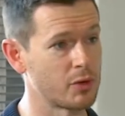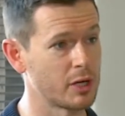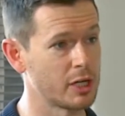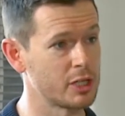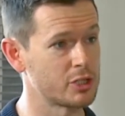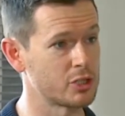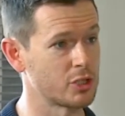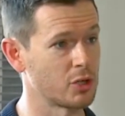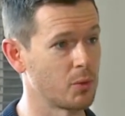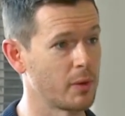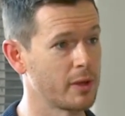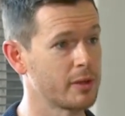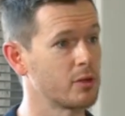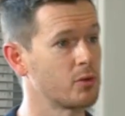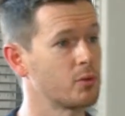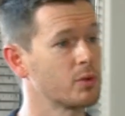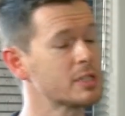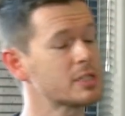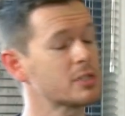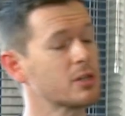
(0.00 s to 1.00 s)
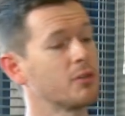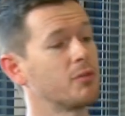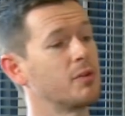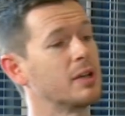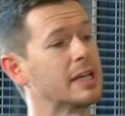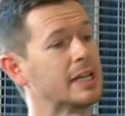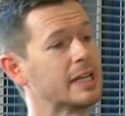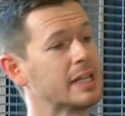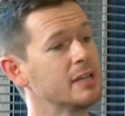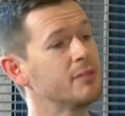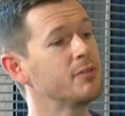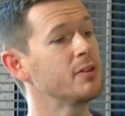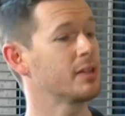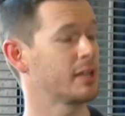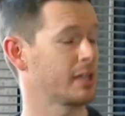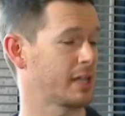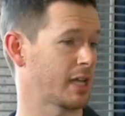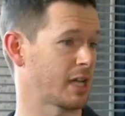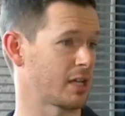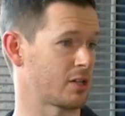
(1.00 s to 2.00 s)
ratio where the risk of leaving
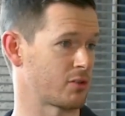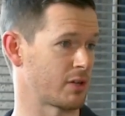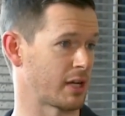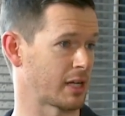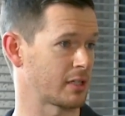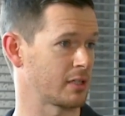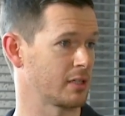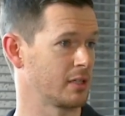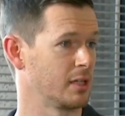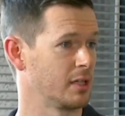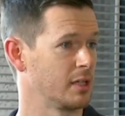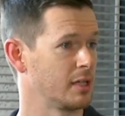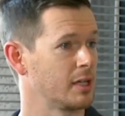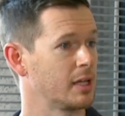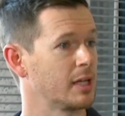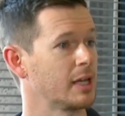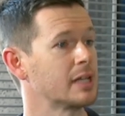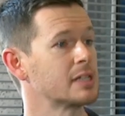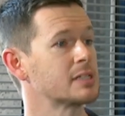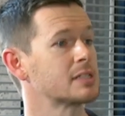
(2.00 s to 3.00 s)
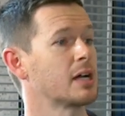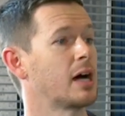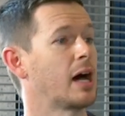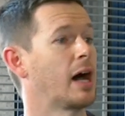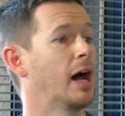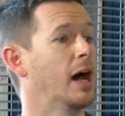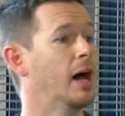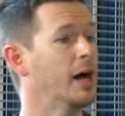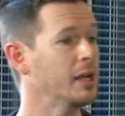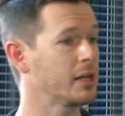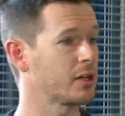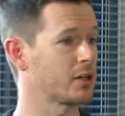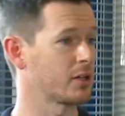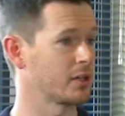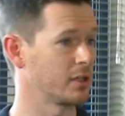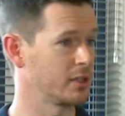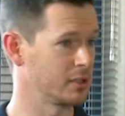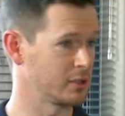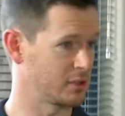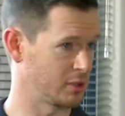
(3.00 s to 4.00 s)
the cataract is
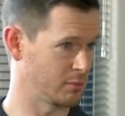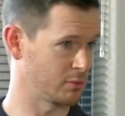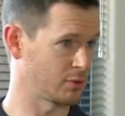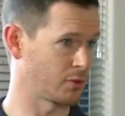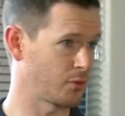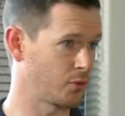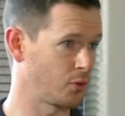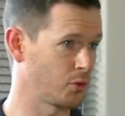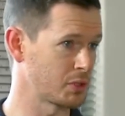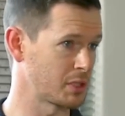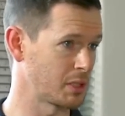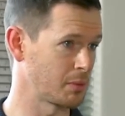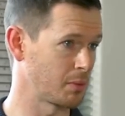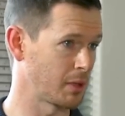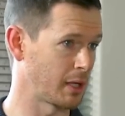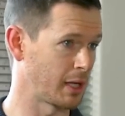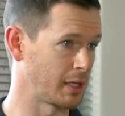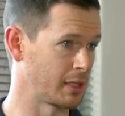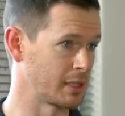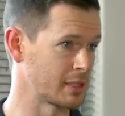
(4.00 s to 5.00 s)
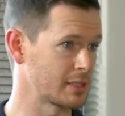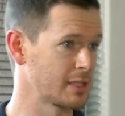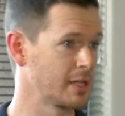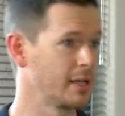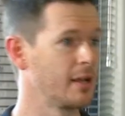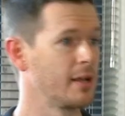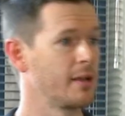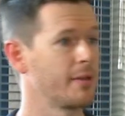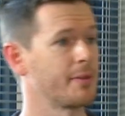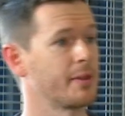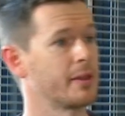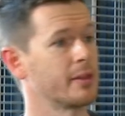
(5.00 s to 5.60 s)
higher in terms of causing blindness mm-hmm.